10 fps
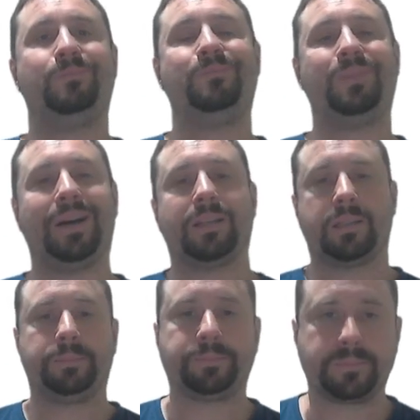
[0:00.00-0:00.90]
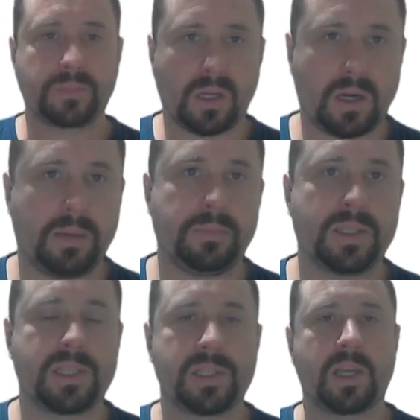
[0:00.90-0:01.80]
But, all right,
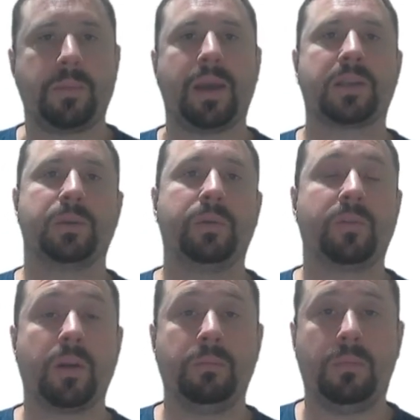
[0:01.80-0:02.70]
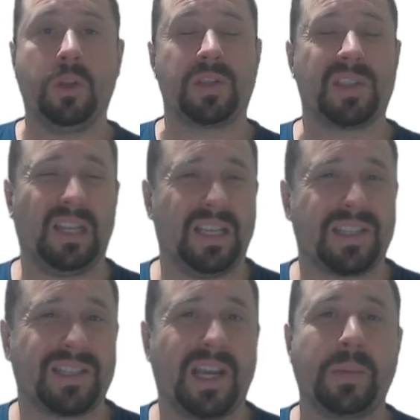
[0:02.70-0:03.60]
let's just go back. So we've got a monster, let's
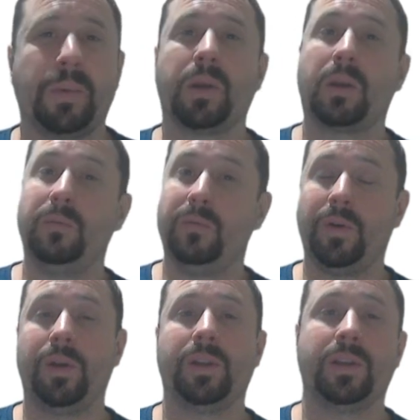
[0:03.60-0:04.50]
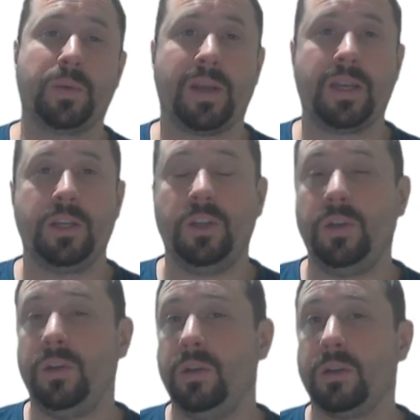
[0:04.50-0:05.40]
say, and we want to convert it to our
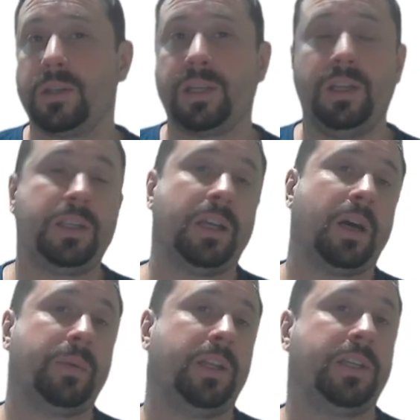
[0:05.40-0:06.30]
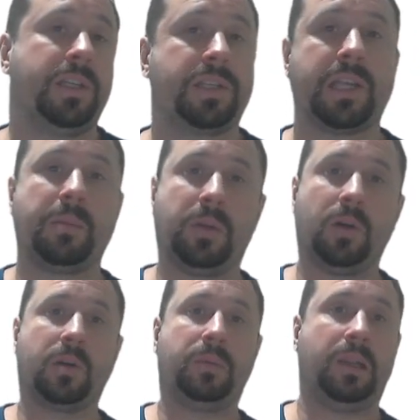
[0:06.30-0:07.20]
new TTRPG
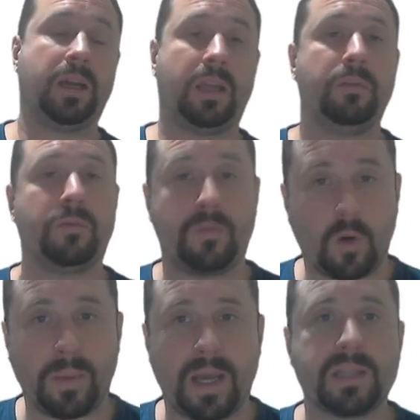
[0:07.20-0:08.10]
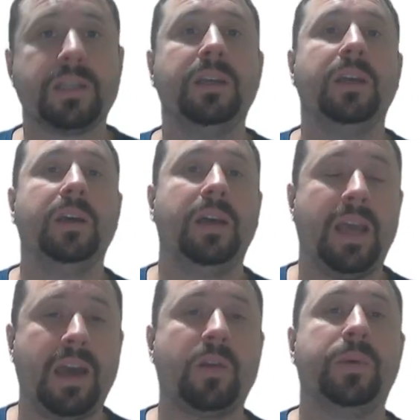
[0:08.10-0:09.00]
Statblock plugin format.
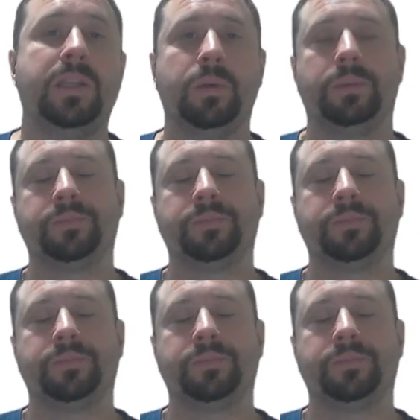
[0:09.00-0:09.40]
How do we do it?